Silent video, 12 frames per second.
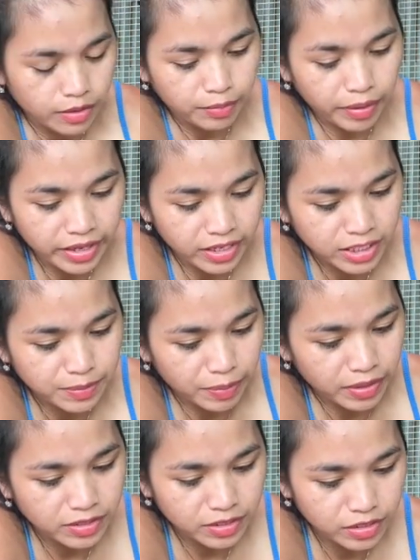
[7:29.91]
My
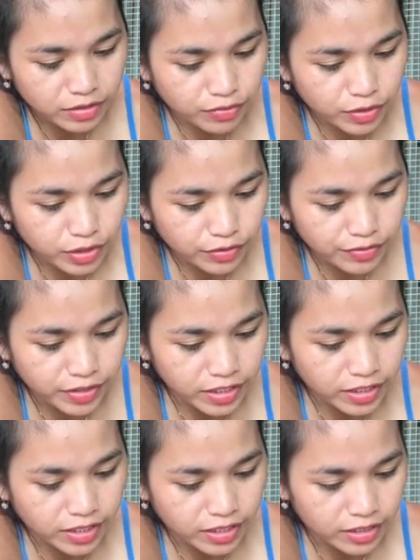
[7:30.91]
expenses for the
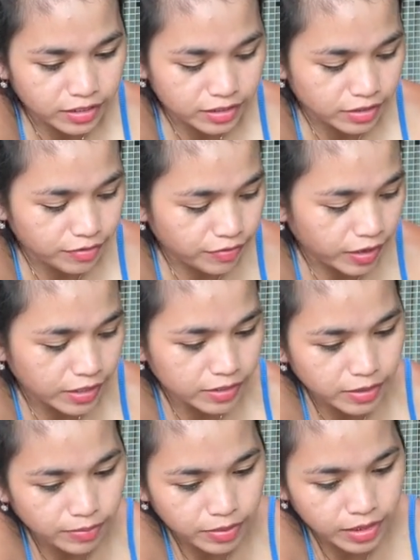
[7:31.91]
feedings,
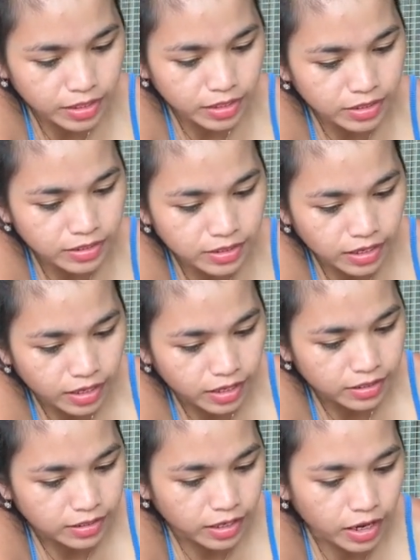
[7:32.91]
vitamins,
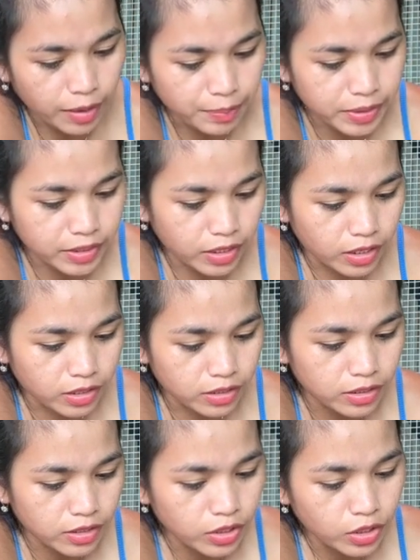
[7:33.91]
and the capital,
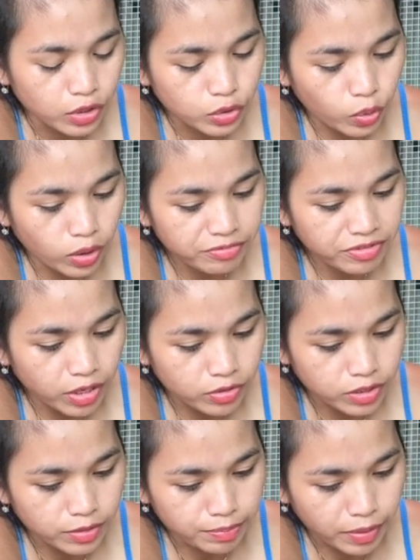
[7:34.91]

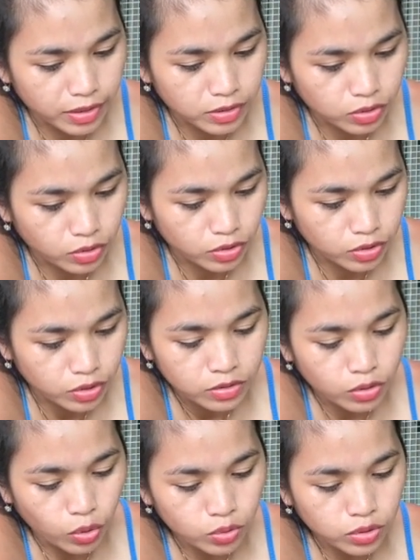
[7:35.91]
12,000 pesos.
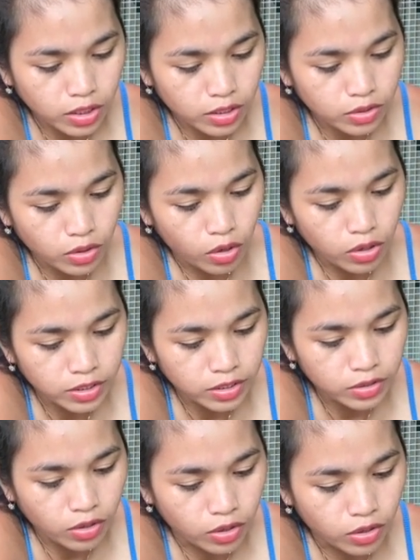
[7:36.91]
Total, all
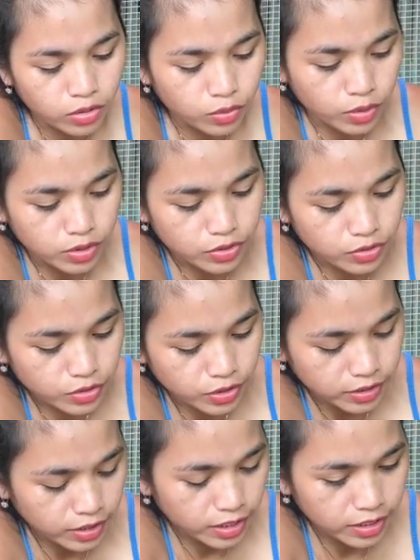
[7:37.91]
in all, was
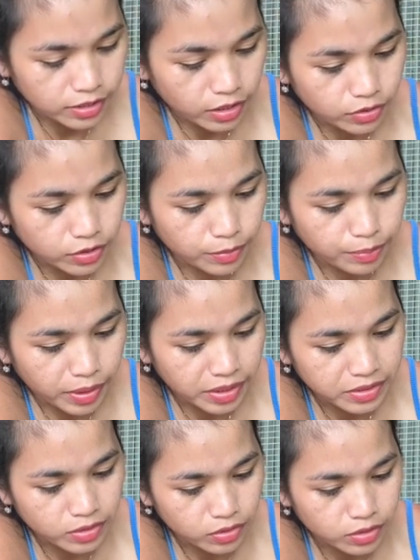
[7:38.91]
38,000
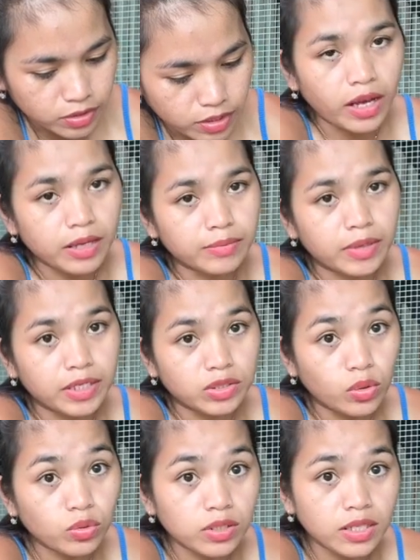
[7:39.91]
pesos. And my
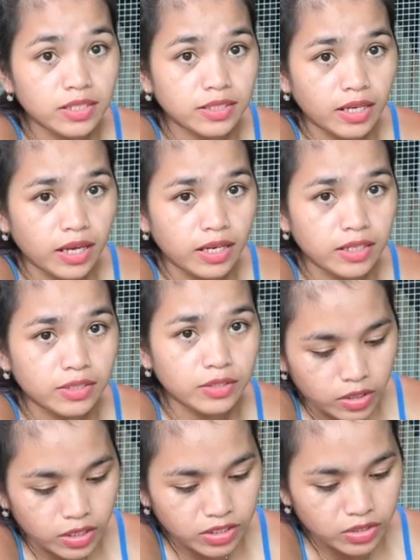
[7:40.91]
total sales
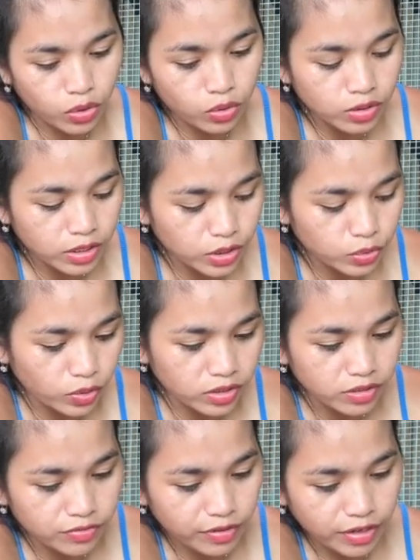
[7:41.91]
is only
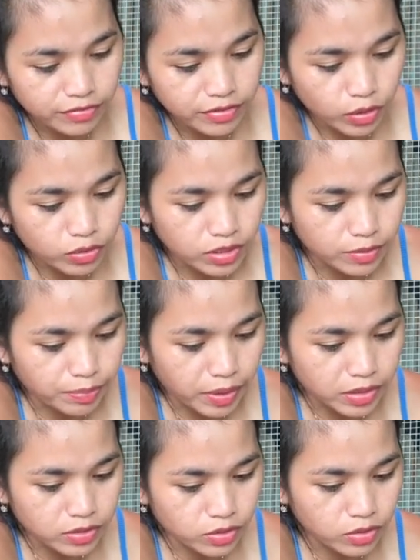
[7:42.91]
25,000
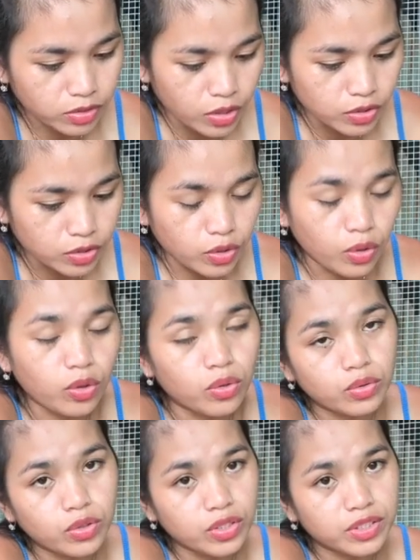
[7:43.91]
pesos.
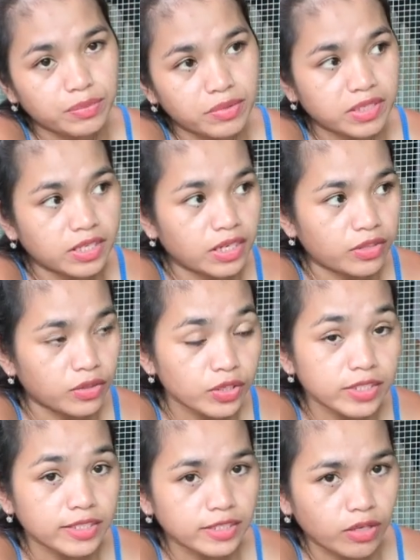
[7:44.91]
So there's missing
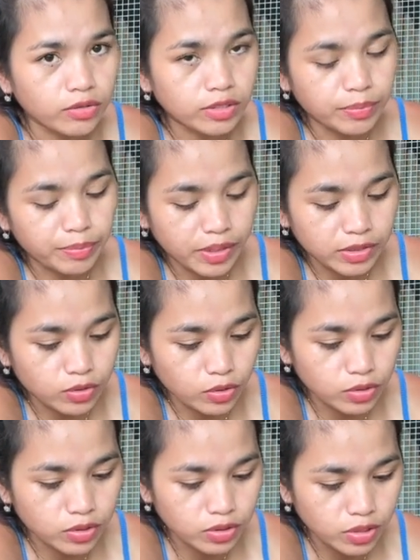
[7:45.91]
13,000
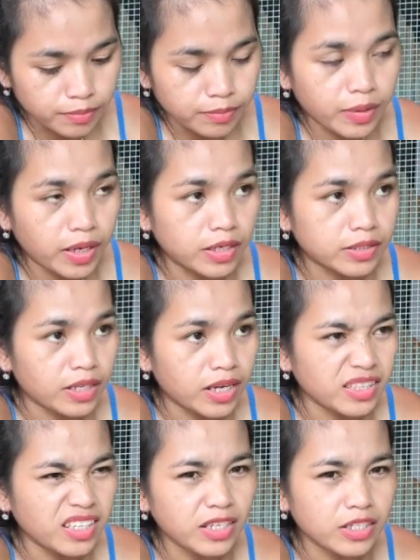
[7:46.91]
pesos. But
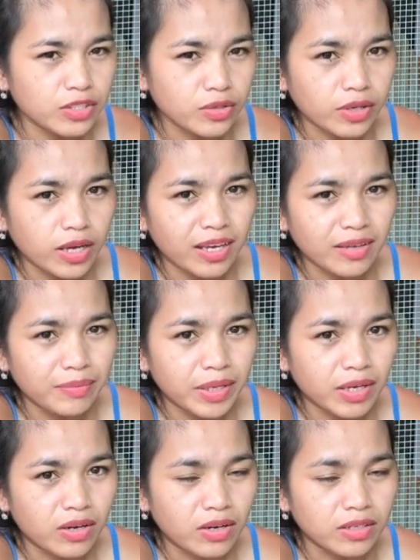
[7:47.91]
I think it's okay
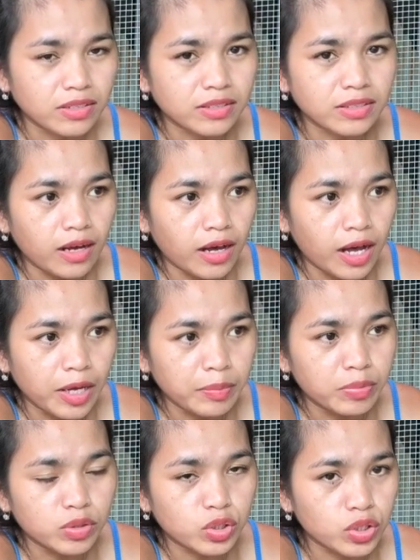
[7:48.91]
because I
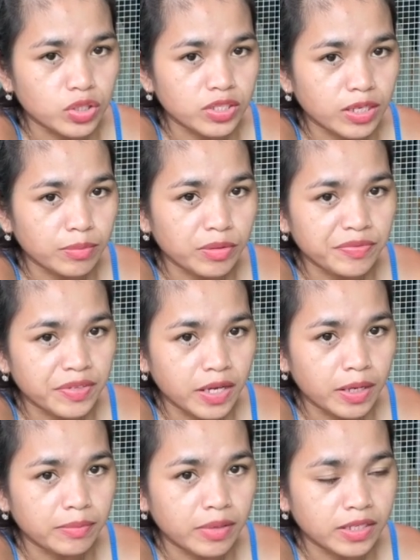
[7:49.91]
butcher some of
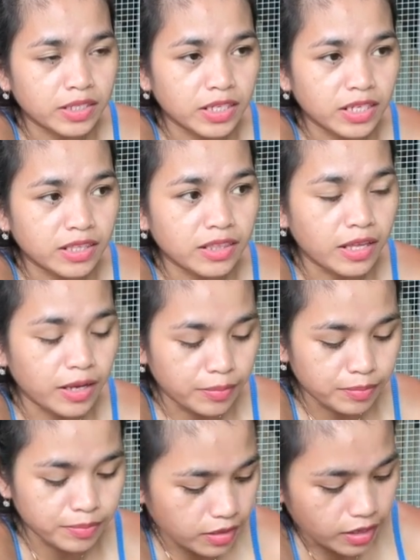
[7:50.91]
them and eat
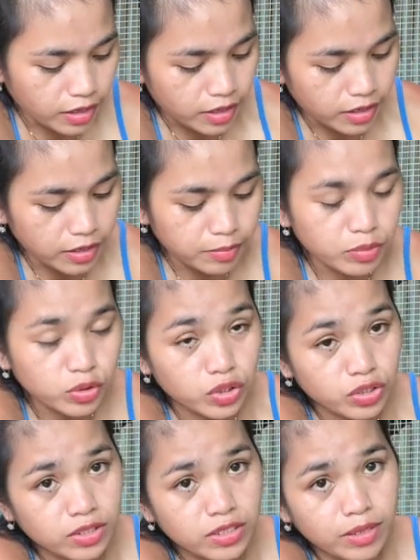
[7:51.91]
them. I
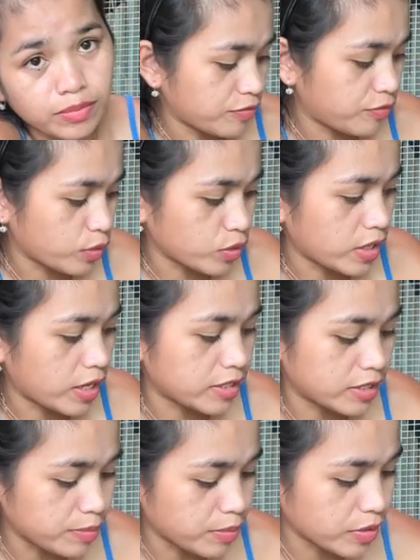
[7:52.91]
butchered them for
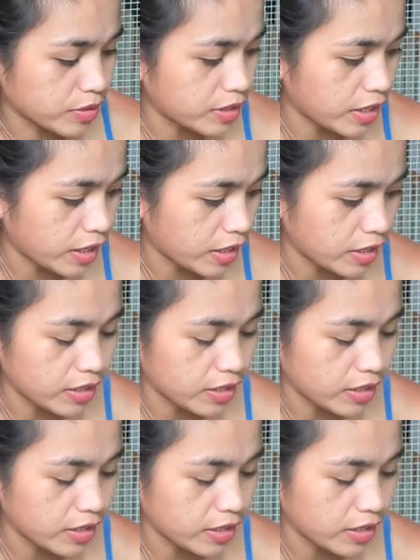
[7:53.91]
dad's birthday.